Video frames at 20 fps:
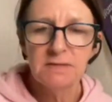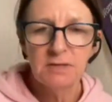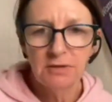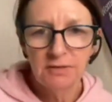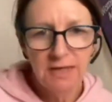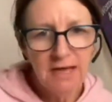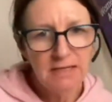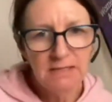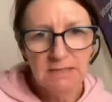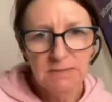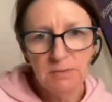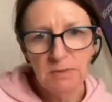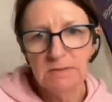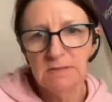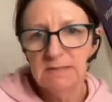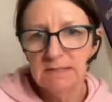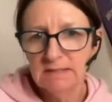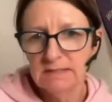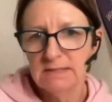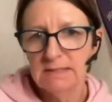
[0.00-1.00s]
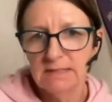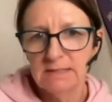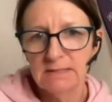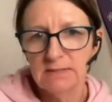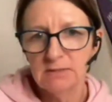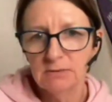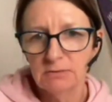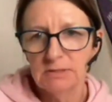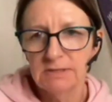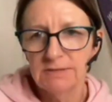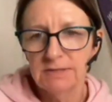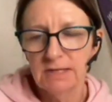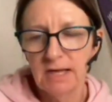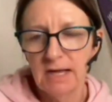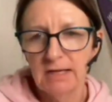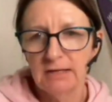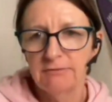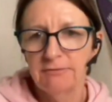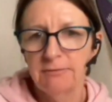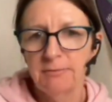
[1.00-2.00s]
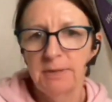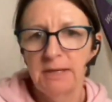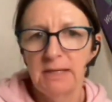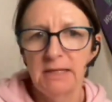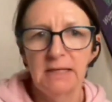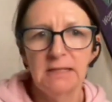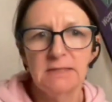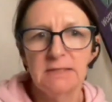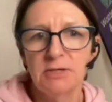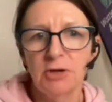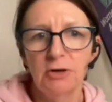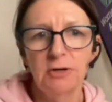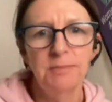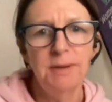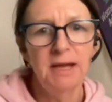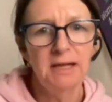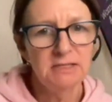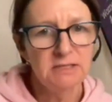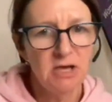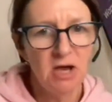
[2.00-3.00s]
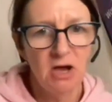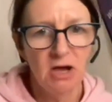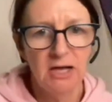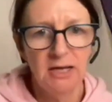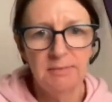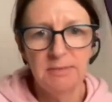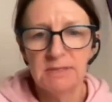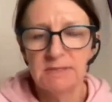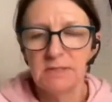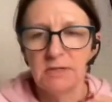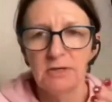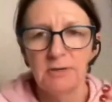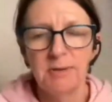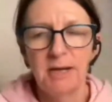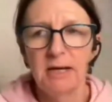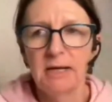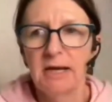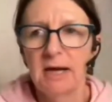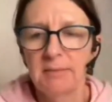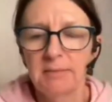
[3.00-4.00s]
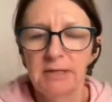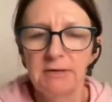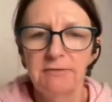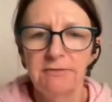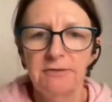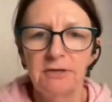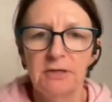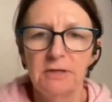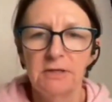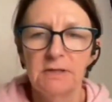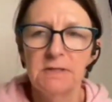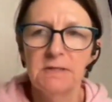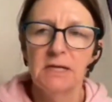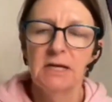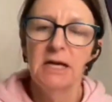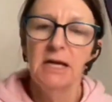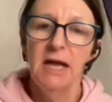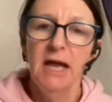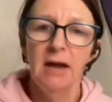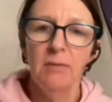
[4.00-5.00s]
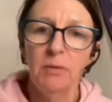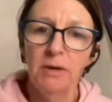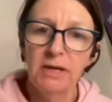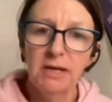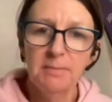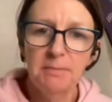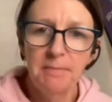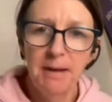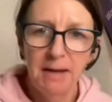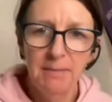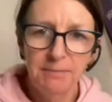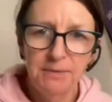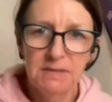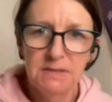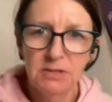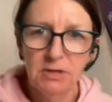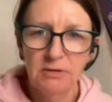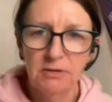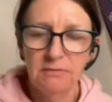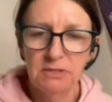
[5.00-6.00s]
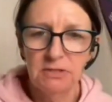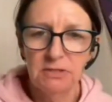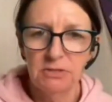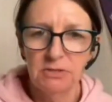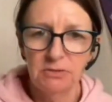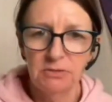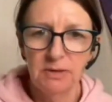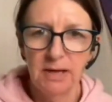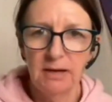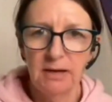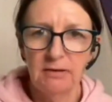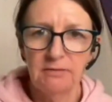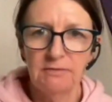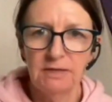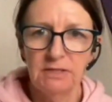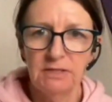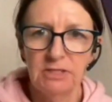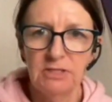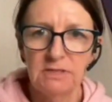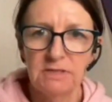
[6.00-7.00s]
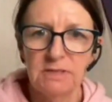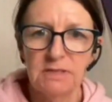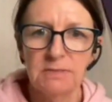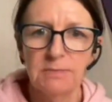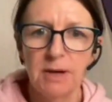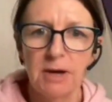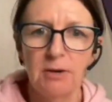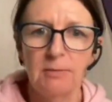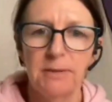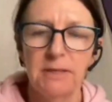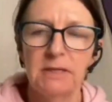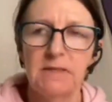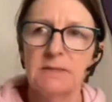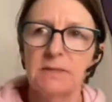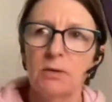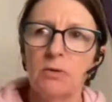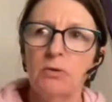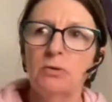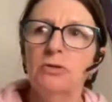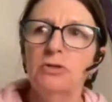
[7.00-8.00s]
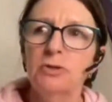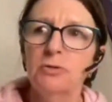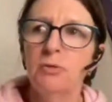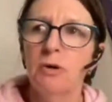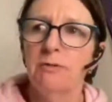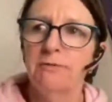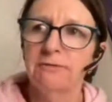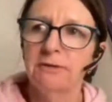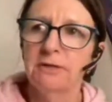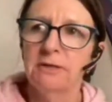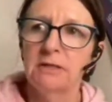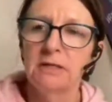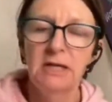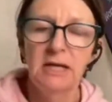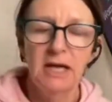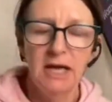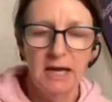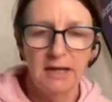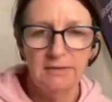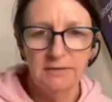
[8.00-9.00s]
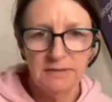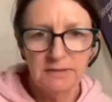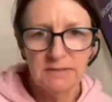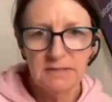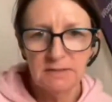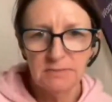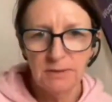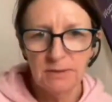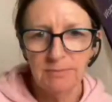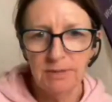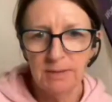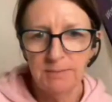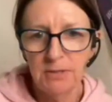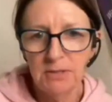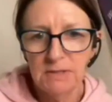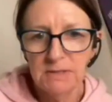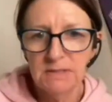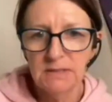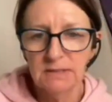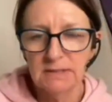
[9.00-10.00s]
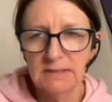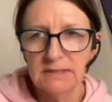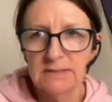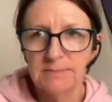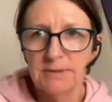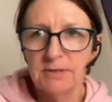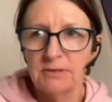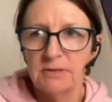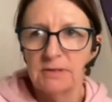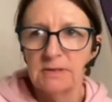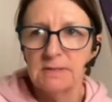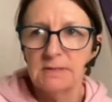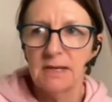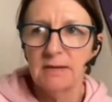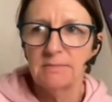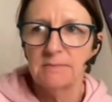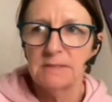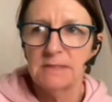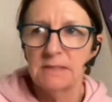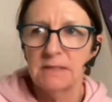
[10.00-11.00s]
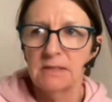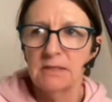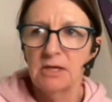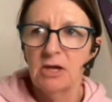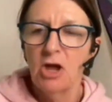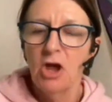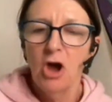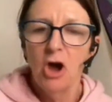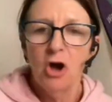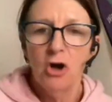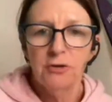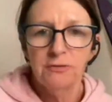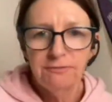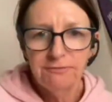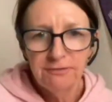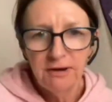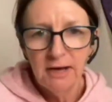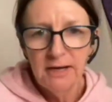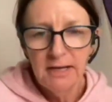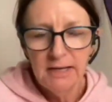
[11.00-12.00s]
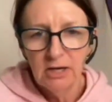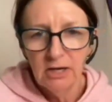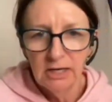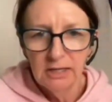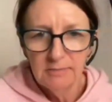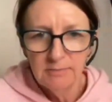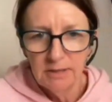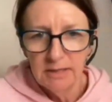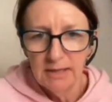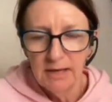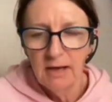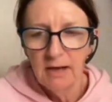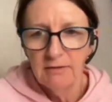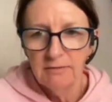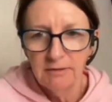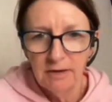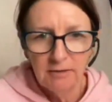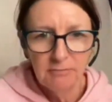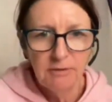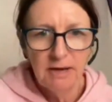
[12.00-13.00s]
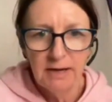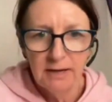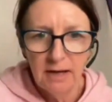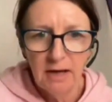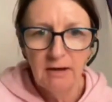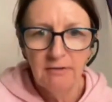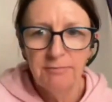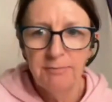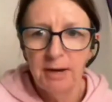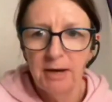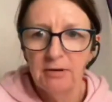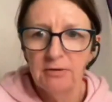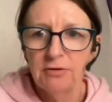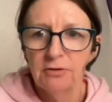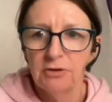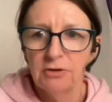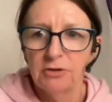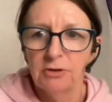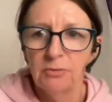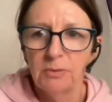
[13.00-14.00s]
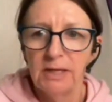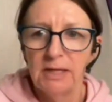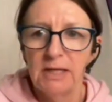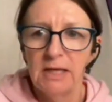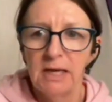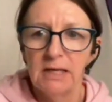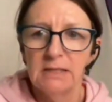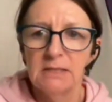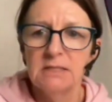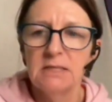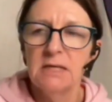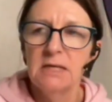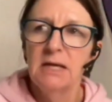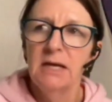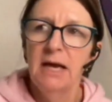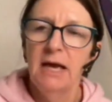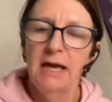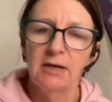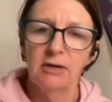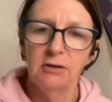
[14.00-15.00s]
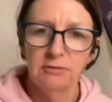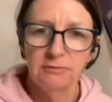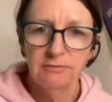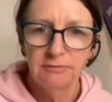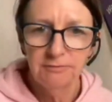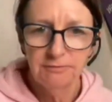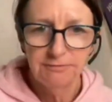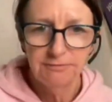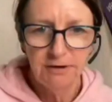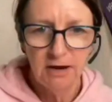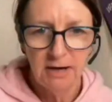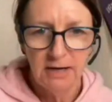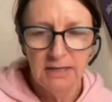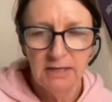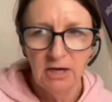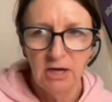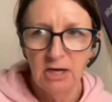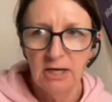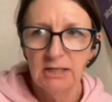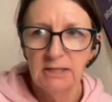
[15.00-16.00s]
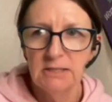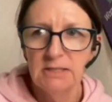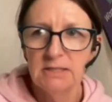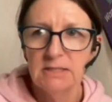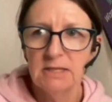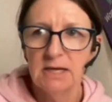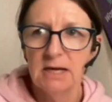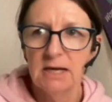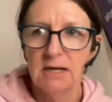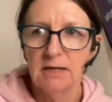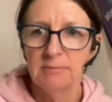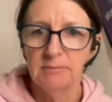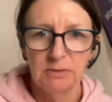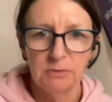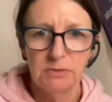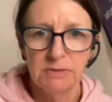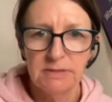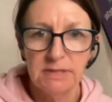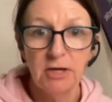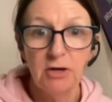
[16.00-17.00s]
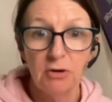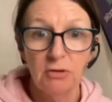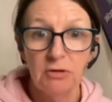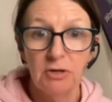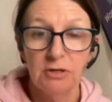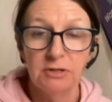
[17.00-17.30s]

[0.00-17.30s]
So that's what success looks like for me. It's not about time. It's not about coming first. And we can map this over to our adventures as well, because all too often, and this is where my personal experience comes in, on Friday night, I ran a half marathon on the weekend, and on Friday night, it was the Gold Coast